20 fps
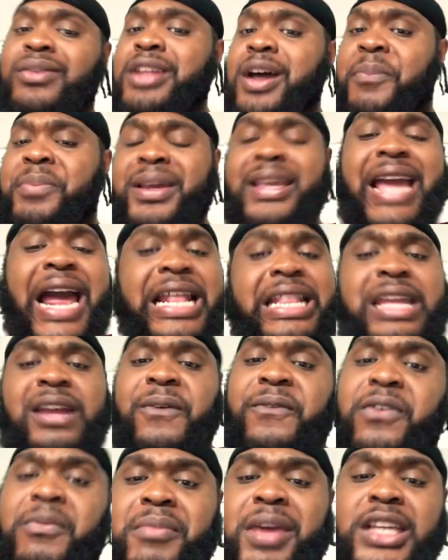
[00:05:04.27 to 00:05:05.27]
up and got the
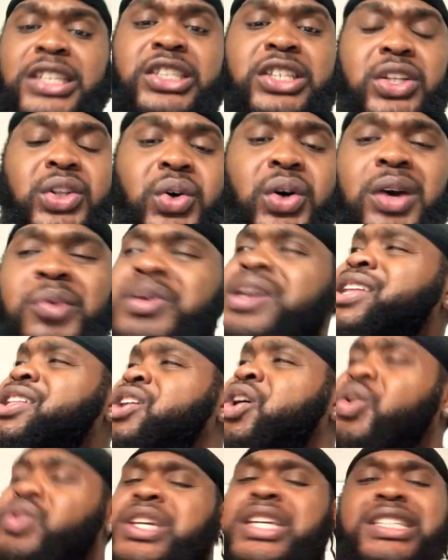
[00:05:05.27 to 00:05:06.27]
information on, we
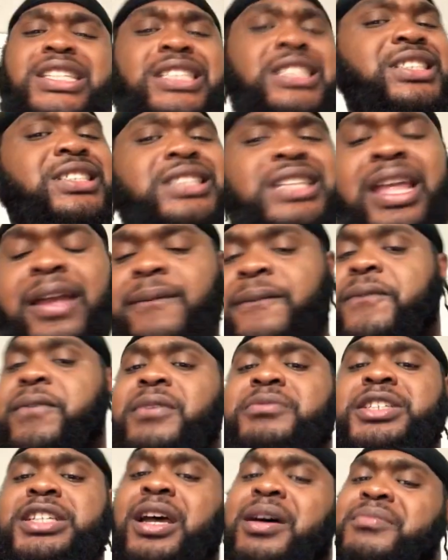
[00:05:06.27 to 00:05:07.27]
know that this stemmed from
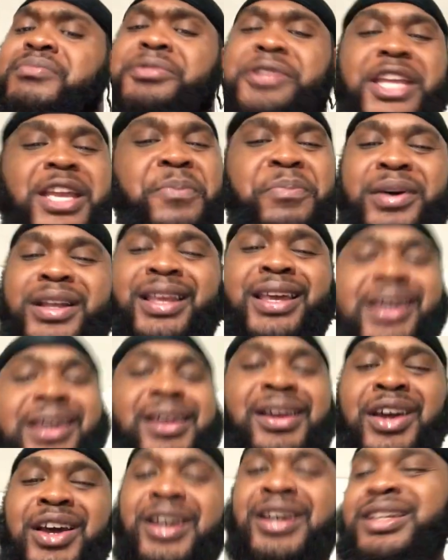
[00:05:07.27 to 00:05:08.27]
something deeper than
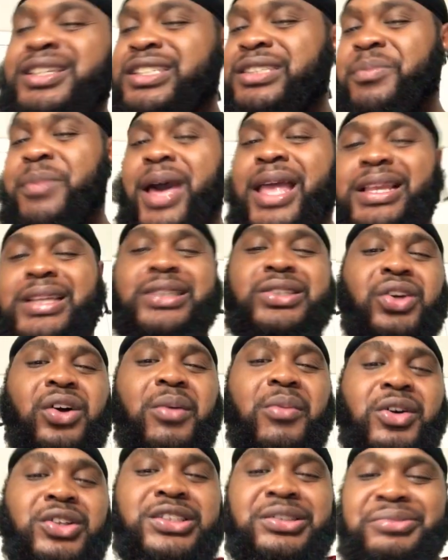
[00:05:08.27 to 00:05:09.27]
somebody talking
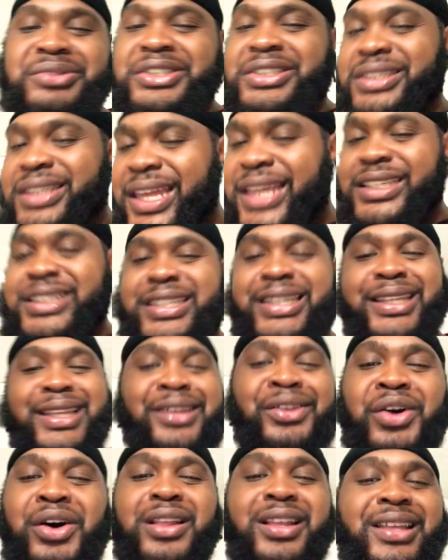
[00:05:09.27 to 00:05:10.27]
about some snitching and
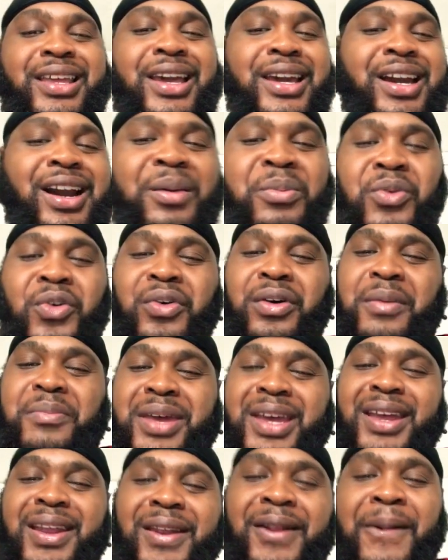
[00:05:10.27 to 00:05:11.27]
all of that. Come on,
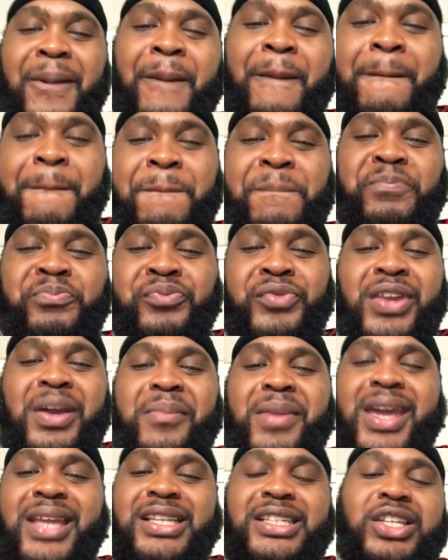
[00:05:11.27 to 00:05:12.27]
man. Yeah,
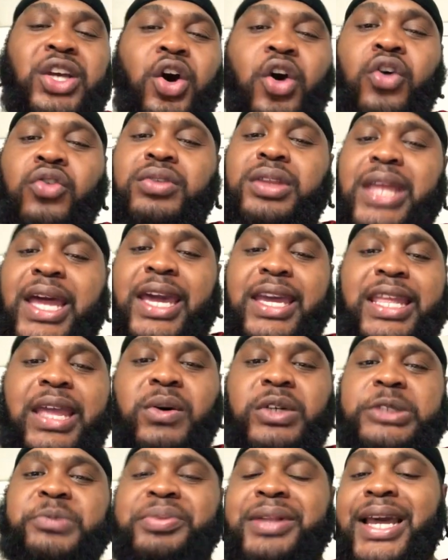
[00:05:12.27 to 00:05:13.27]
man, this whole thing, they
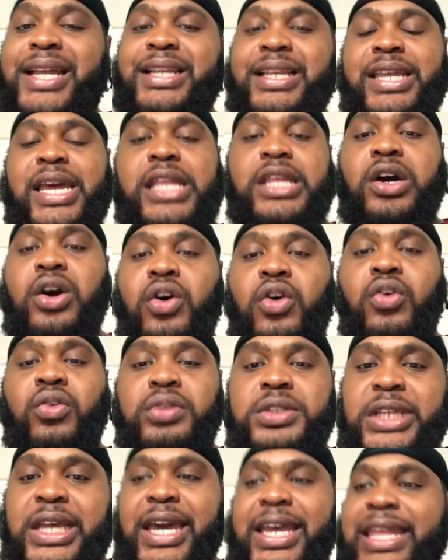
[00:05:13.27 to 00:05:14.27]
was planning that the whole
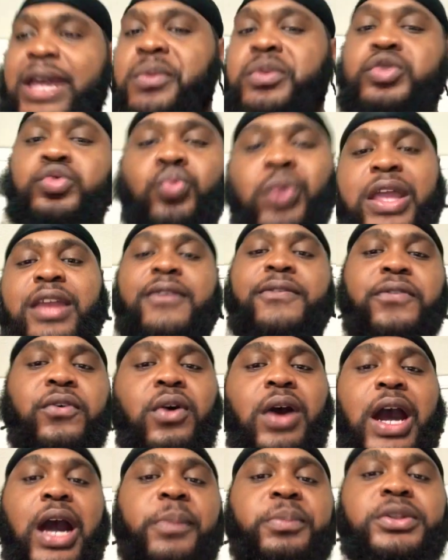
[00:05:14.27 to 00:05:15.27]
time. They was waiting for
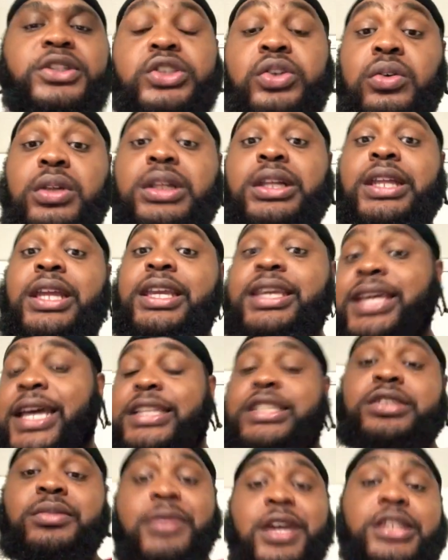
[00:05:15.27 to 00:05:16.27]
opportunity to catch
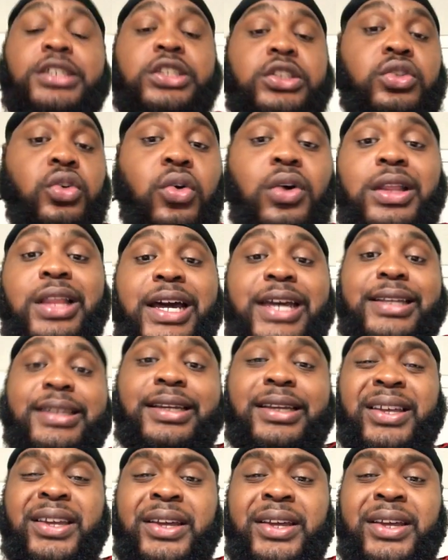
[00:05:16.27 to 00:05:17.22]
them at the store like that.